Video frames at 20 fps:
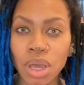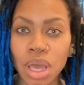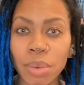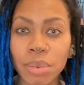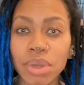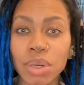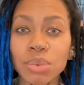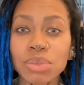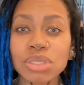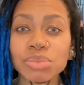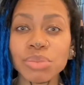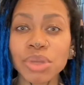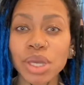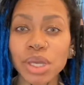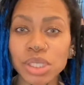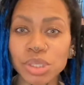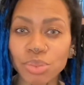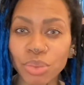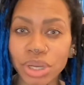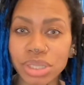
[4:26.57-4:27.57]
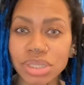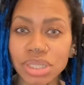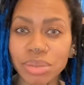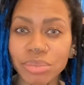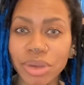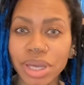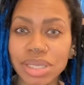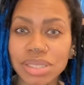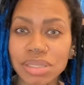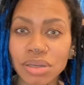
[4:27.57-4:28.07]
but it was me expressing
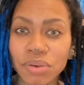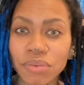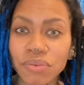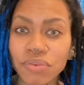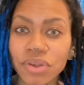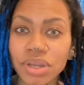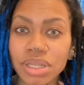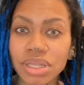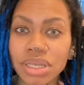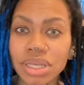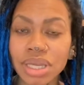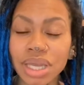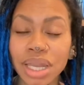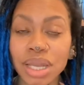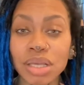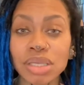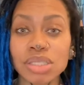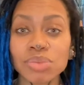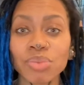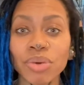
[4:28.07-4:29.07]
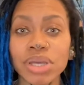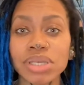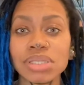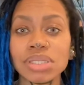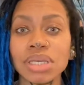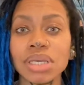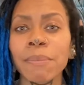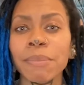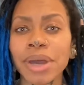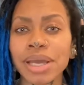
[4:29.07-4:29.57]
myself freely and
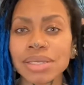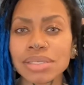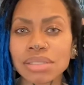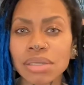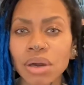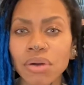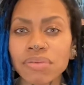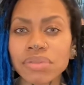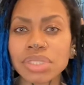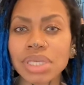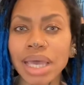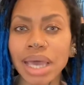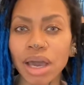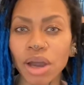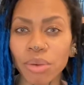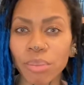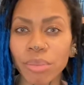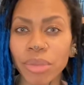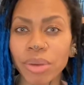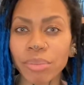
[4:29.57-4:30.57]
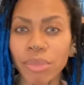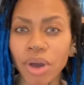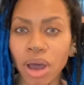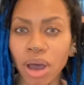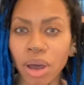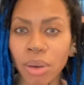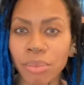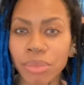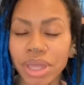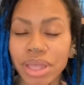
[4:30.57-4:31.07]
expressing myself to help my
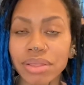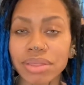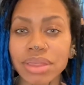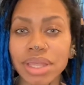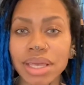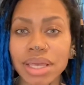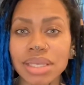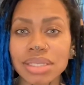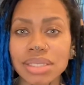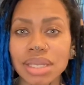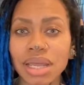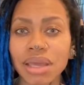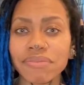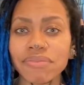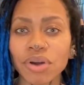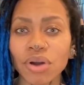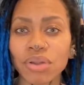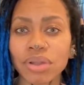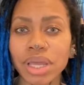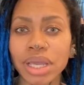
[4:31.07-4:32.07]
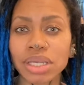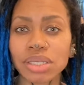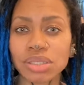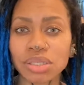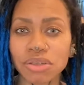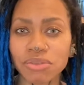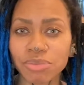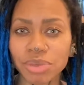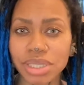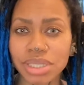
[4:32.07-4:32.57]
mom in things that I felt like should
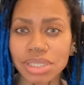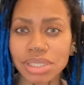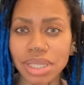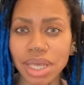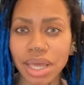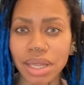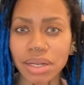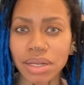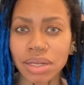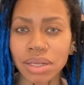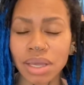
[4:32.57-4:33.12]
have been said.